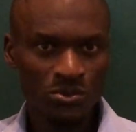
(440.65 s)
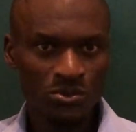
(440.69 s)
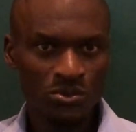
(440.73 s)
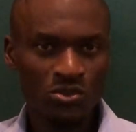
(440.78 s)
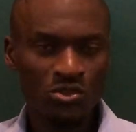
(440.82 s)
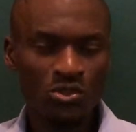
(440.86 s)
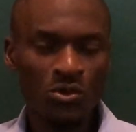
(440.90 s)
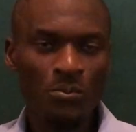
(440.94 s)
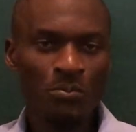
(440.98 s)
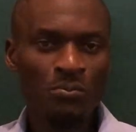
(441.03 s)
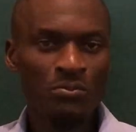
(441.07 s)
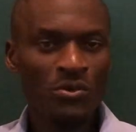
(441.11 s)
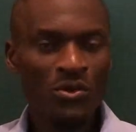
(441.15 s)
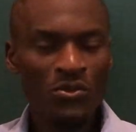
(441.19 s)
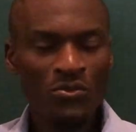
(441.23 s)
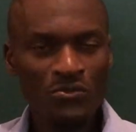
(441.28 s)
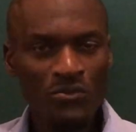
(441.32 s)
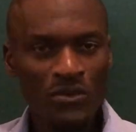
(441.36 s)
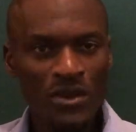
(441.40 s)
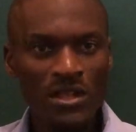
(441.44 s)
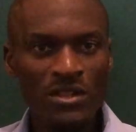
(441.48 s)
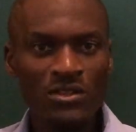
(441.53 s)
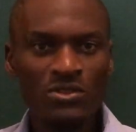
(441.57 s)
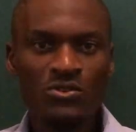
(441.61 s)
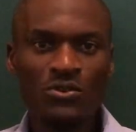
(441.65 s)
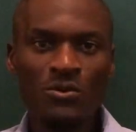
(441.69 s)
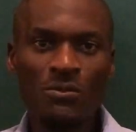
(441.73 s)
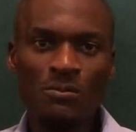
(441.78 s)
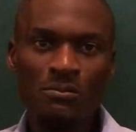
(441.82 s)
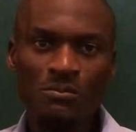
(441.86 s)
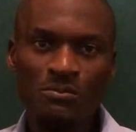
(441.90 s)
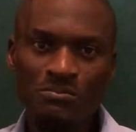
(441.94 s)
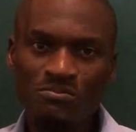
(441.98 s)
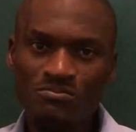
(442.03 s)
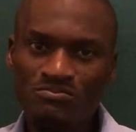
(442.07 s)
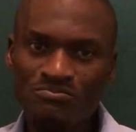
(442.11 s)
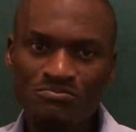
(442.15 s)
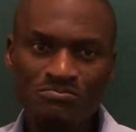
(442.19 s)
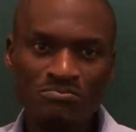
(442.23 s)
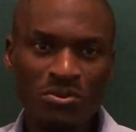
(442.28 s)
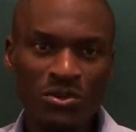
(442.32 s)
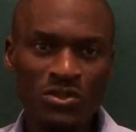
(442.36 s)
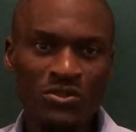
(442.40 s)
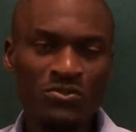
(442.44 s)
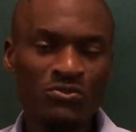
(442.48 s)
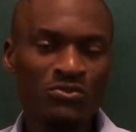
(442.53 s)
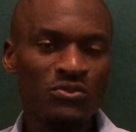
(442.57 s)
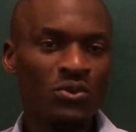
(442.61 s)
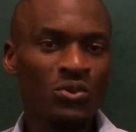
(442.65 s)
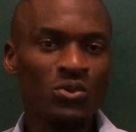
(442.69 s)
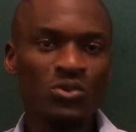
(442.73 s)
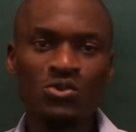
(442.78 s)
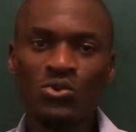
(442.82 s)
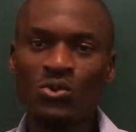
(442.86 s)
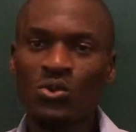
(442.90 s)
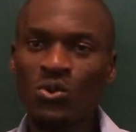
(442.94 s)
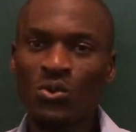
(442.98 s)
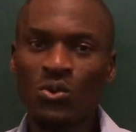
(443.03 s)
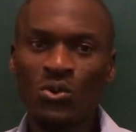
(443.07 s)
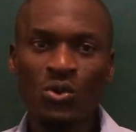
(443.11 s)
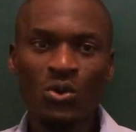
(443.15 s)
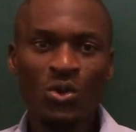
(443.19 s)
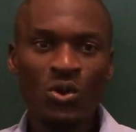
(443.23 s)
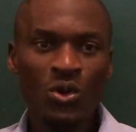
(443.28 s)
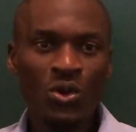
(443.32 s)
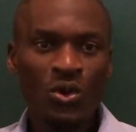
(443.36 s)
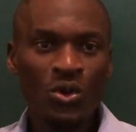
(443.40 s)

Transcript: your profile, your portfolio,